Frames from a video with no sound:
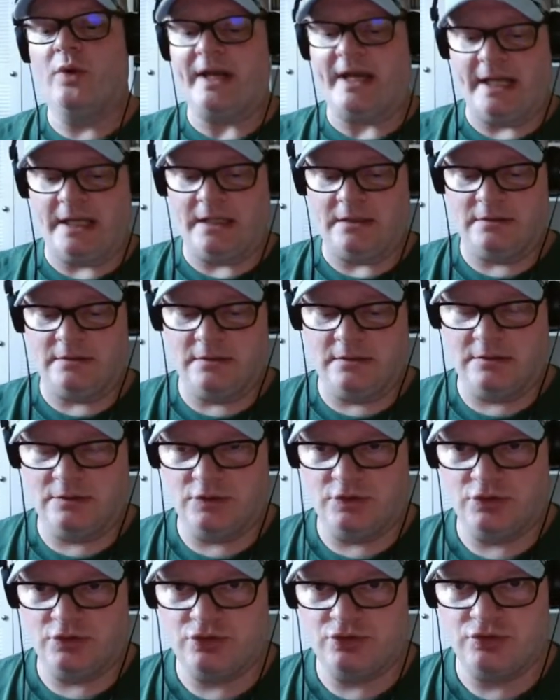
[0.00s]
I
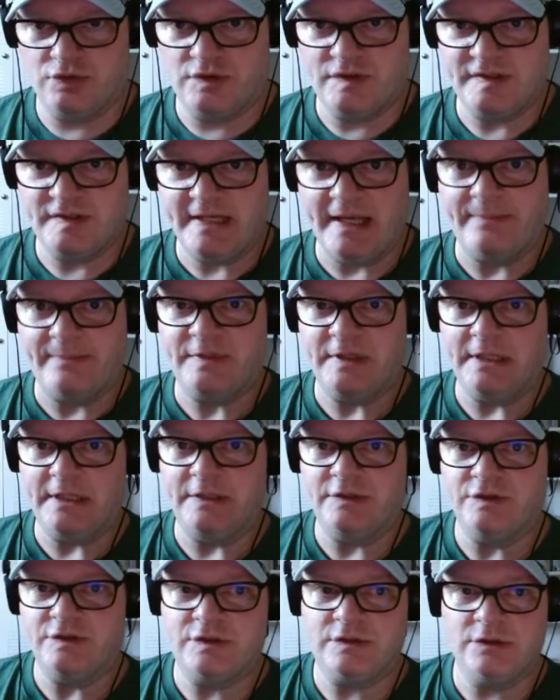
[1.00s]
stepped
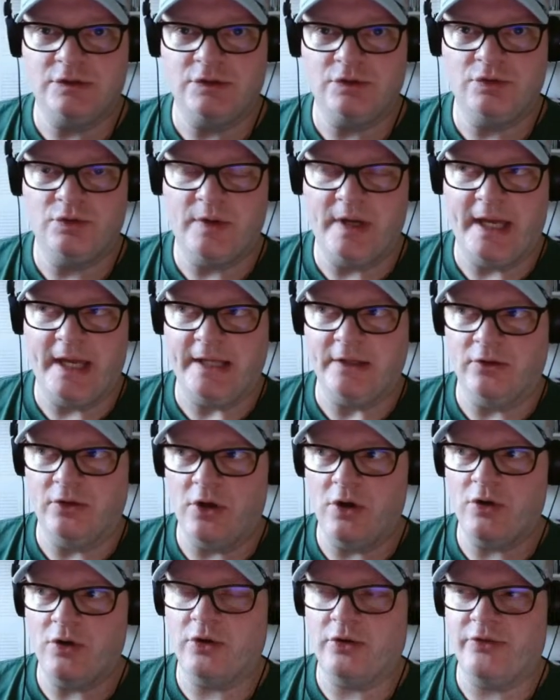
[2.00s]
into a
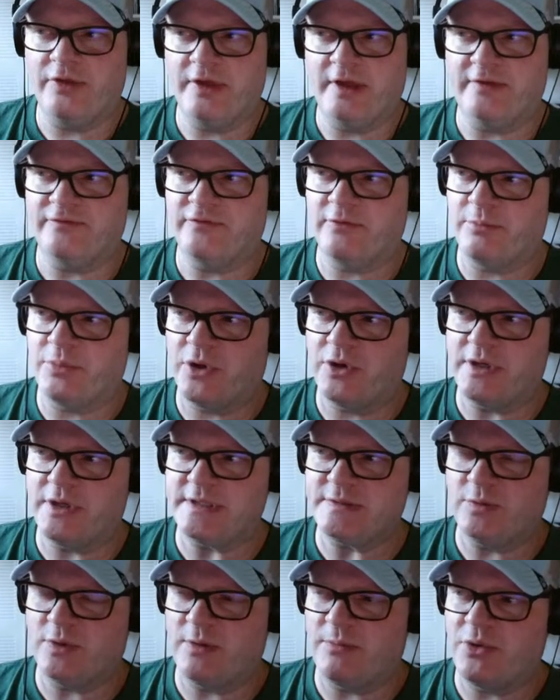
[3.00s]
local thing for
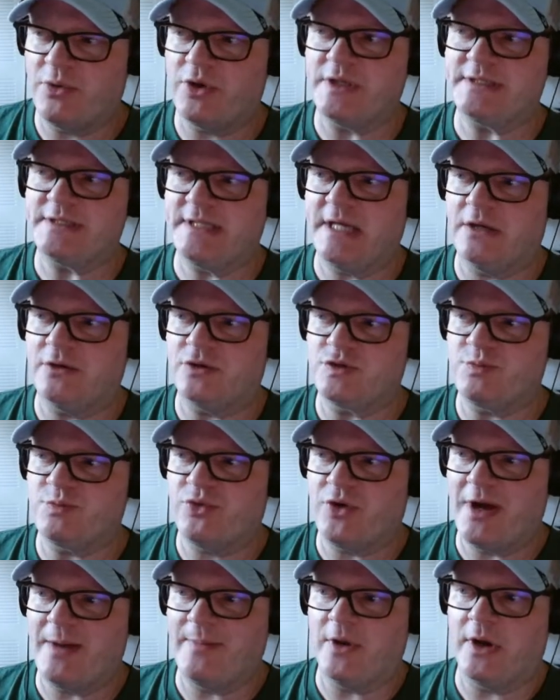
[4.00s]
one of Bernie Sanders'
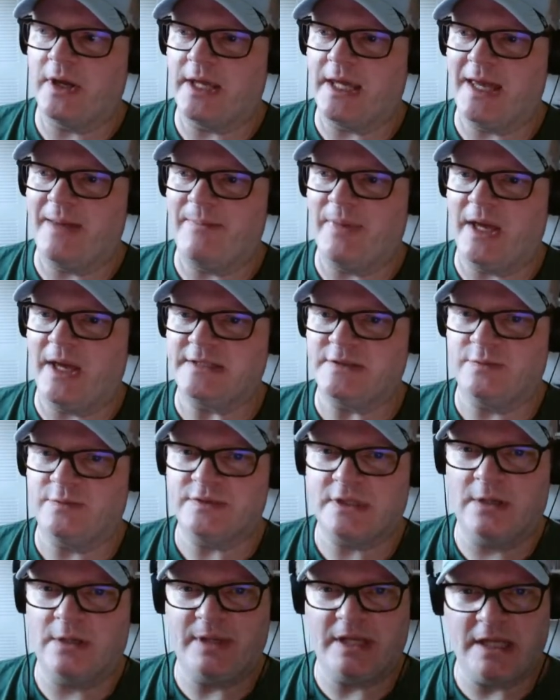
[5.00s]
primary campaigns, it
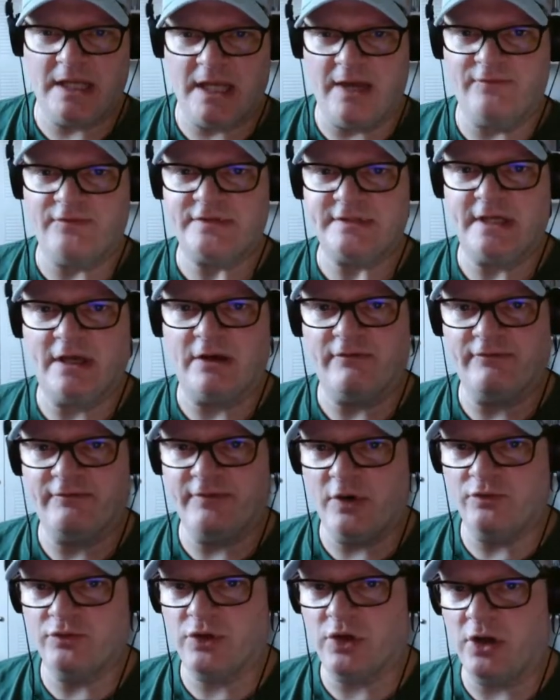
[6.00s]
was going to be canvassing or
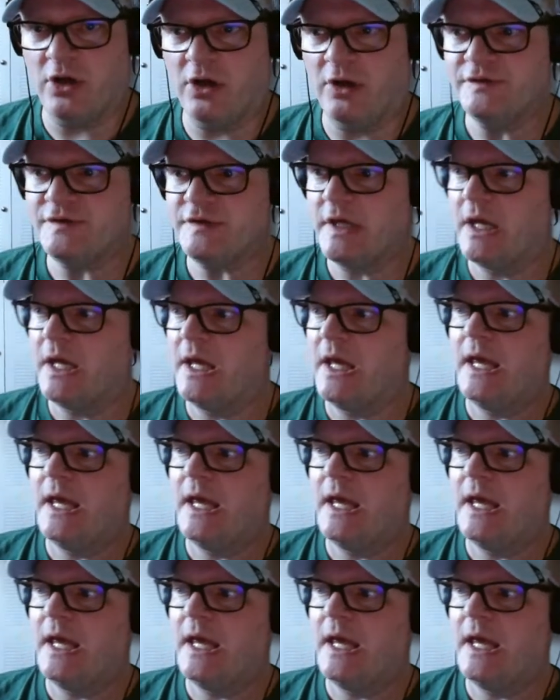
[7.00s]
phone calls.